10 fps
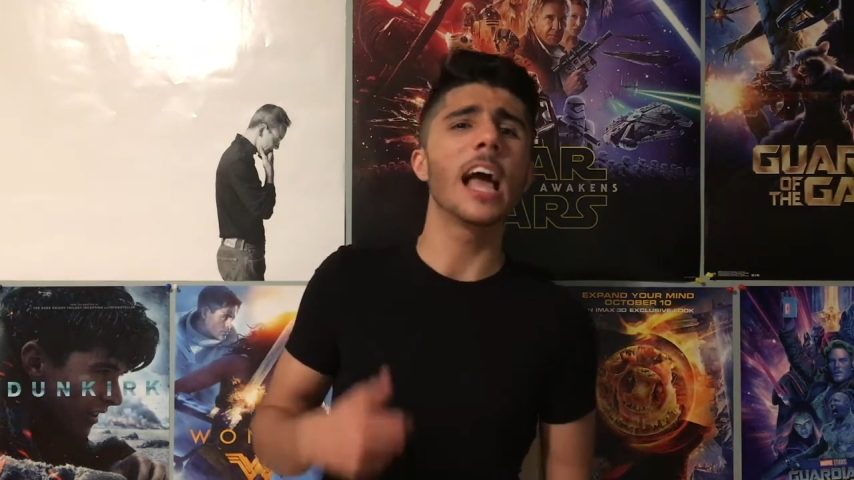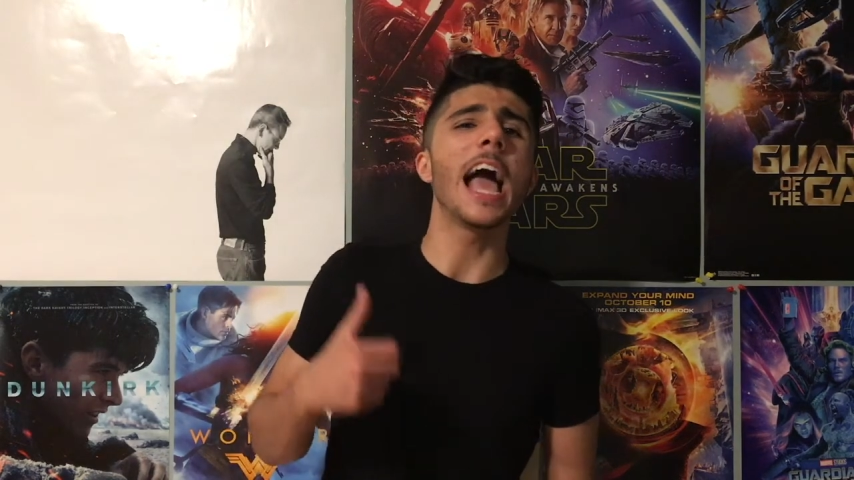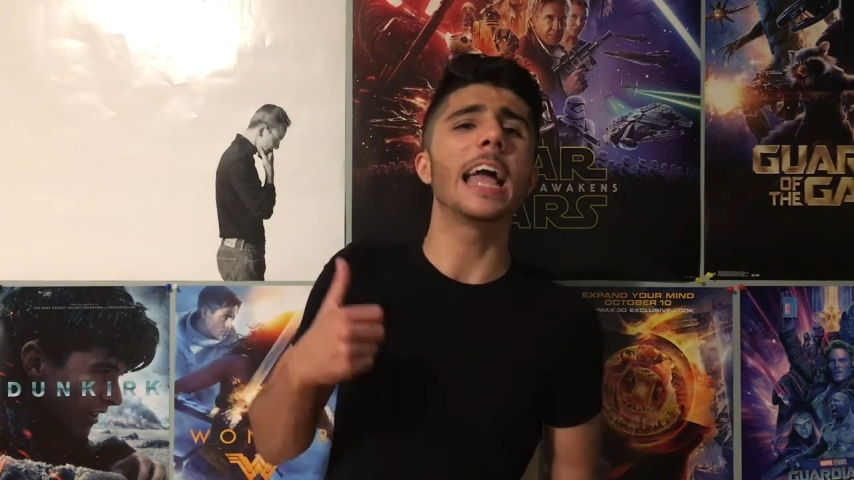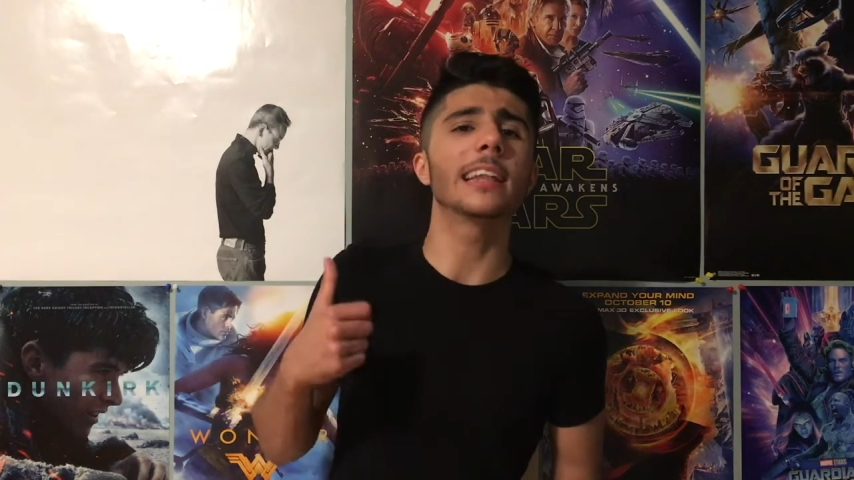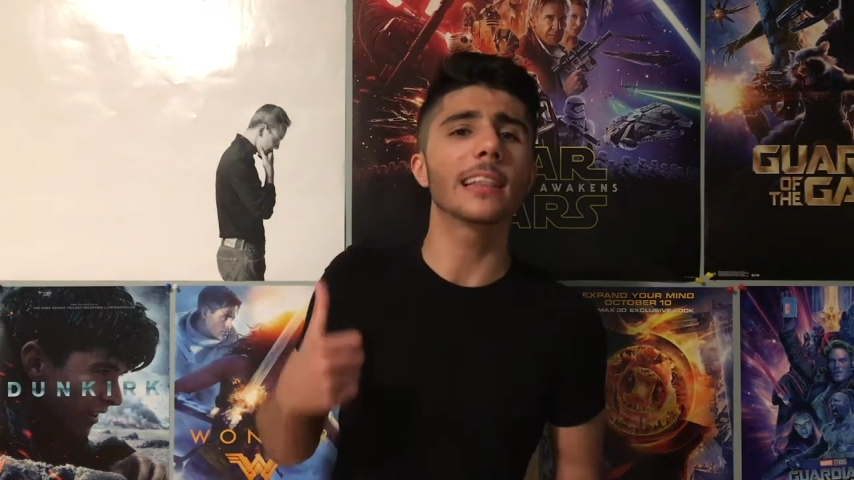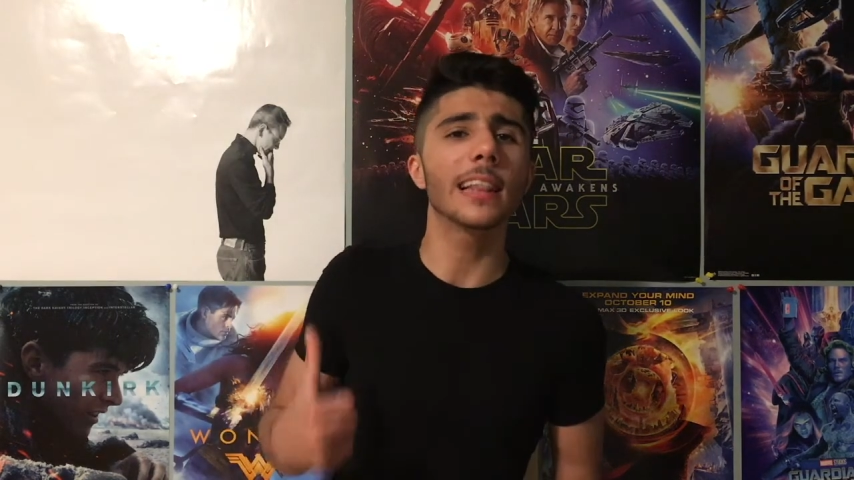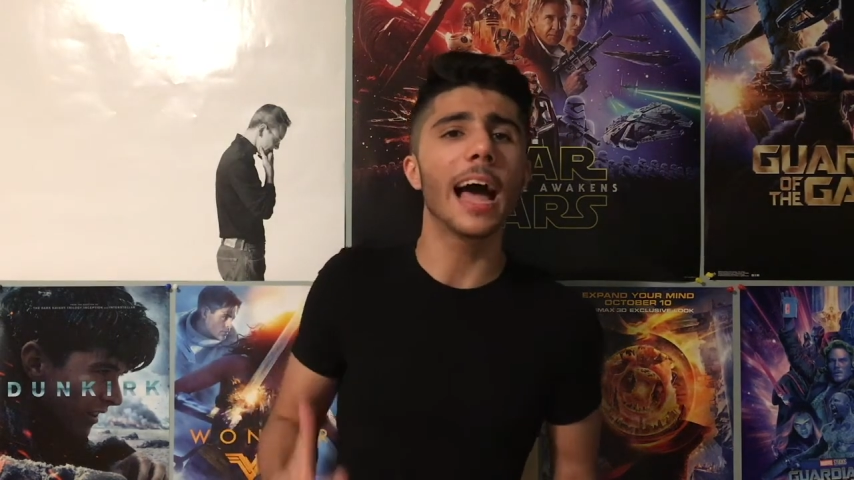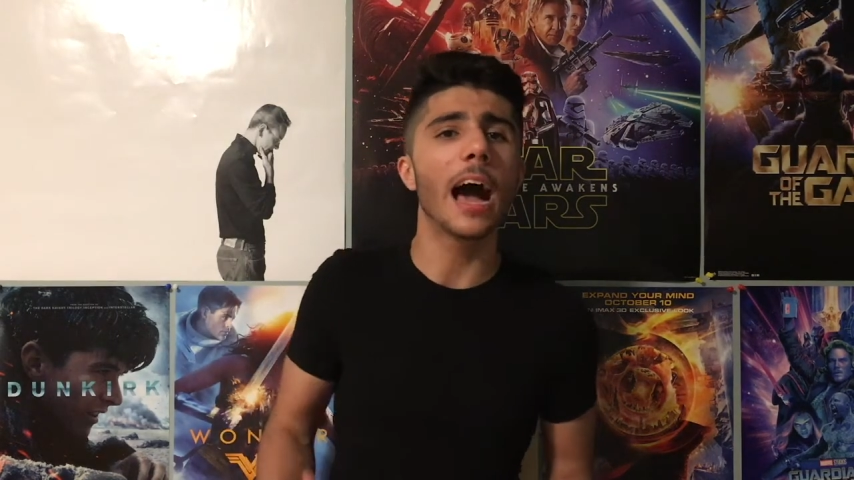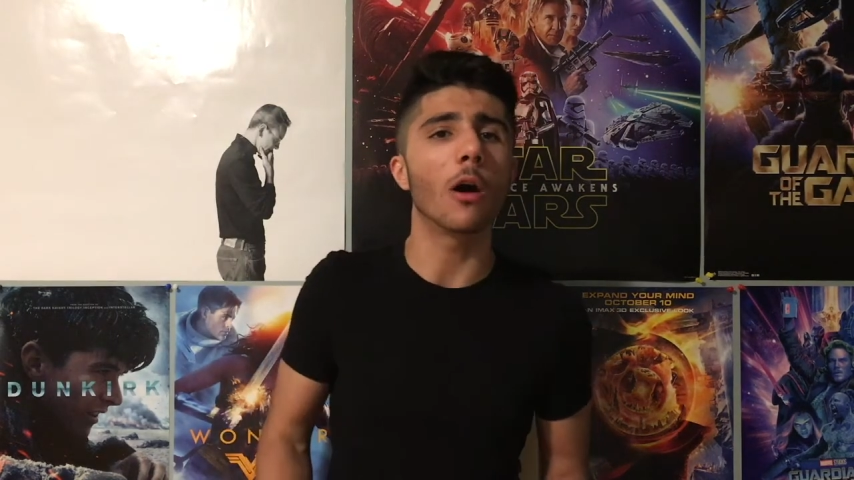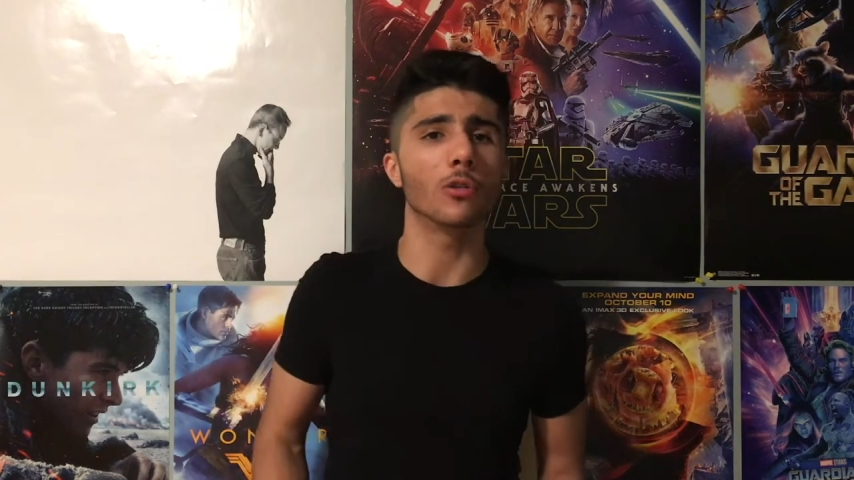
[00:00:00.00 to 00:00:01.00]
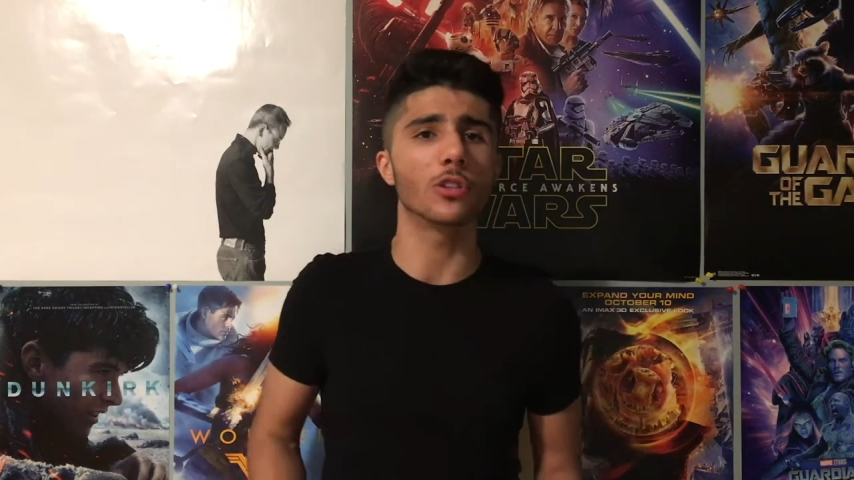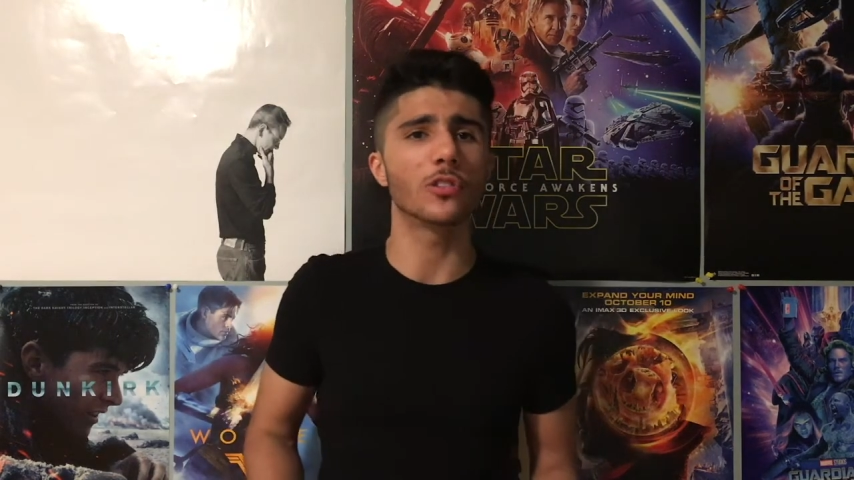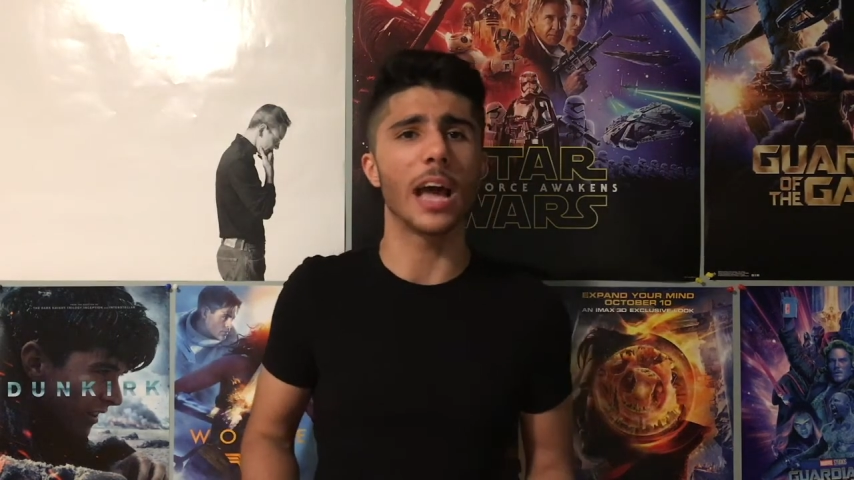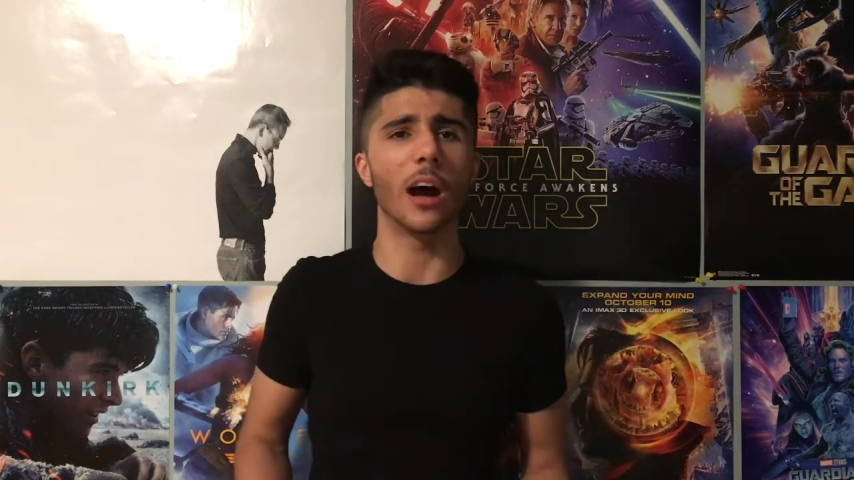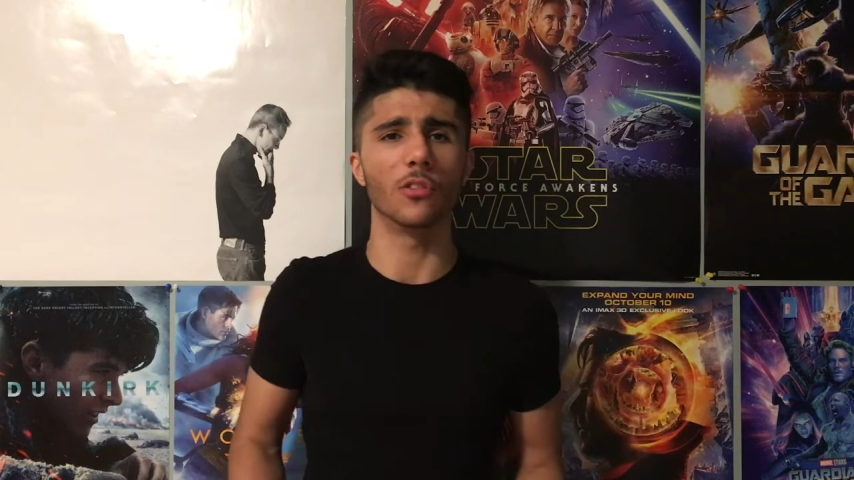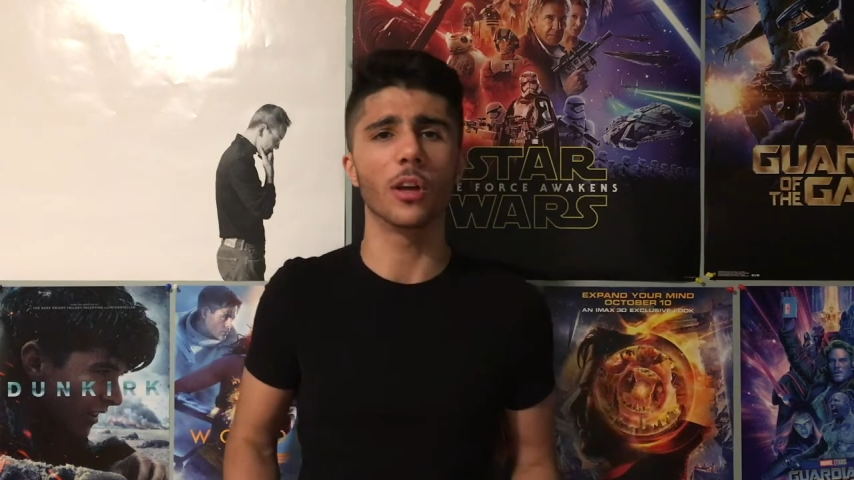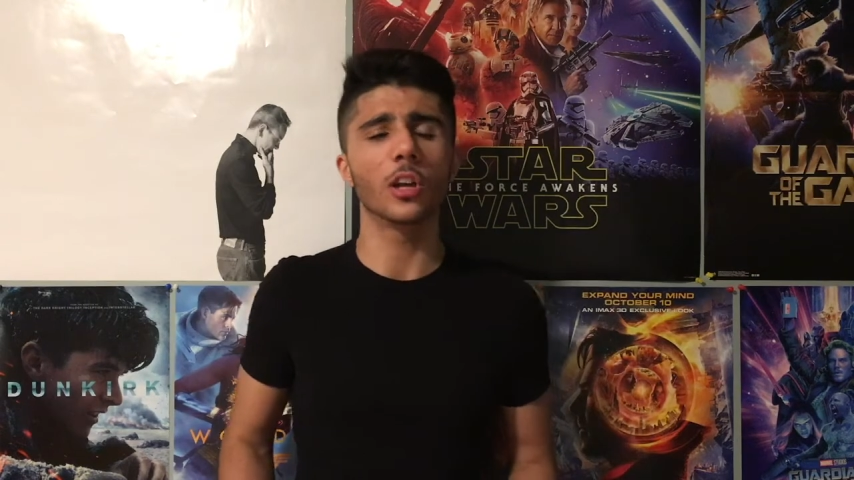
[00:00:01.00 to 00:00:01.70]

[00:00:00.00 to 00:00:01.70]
and loud sound.